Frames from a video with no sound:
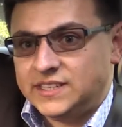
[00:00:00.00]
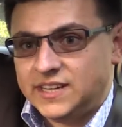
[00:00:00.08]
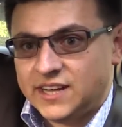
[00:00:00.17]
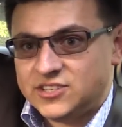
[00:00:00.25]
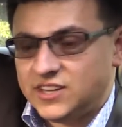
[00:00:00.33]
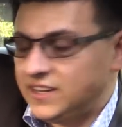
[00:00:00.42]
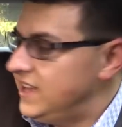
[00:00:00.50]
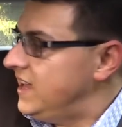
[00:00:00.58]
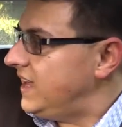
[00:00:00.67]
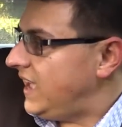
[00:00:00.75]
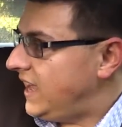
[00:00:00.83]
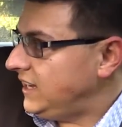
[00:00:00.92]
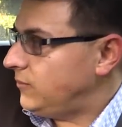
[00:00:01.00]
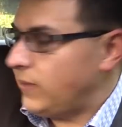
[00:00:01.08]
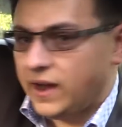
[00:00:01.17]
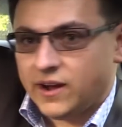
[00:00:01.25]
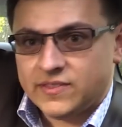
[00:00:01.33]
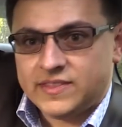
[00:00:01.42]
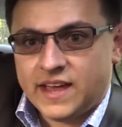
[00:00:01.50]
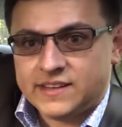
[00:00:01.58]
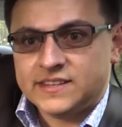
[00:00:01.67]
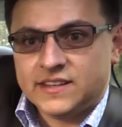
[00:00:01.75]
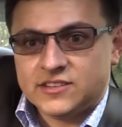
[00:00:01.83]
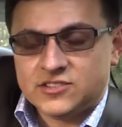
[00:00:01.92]
touching anywhere
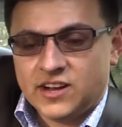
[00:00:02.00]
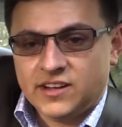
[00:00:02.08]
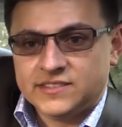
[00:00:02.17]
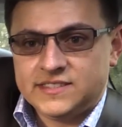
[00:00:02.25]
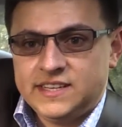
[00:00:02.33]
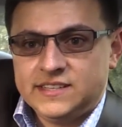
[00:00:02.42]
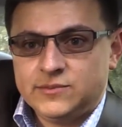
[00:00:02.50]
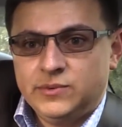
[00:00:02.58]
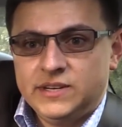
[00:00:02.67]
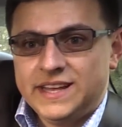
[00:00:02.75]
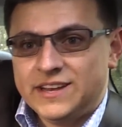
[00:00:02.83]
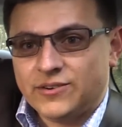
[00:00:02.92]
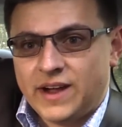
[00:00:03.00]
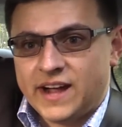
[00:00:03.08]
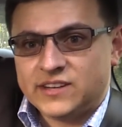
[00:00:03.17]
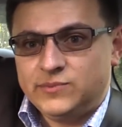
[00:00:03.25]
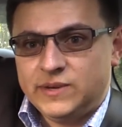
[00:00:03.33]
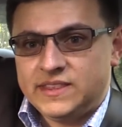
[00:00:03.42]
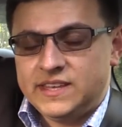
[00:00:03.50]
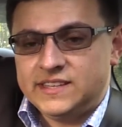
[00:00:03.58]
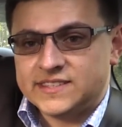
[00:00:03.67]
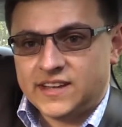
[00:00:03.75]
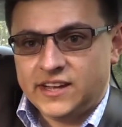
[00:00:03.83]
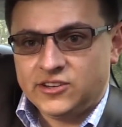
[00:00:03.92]
that uh, the child seat would interact with the
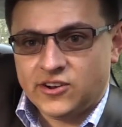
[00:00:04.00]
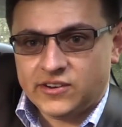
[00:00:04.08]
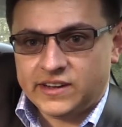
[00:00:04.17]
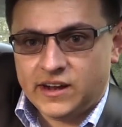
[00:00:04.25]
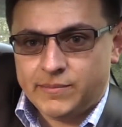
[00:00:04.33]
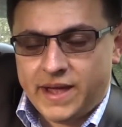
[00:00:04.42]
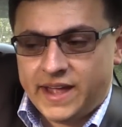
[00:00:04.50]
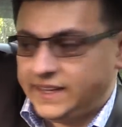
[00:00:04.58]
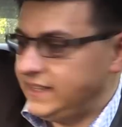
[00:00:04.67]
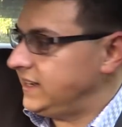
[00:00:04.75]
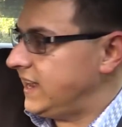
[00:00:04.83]
side curtain airbag in an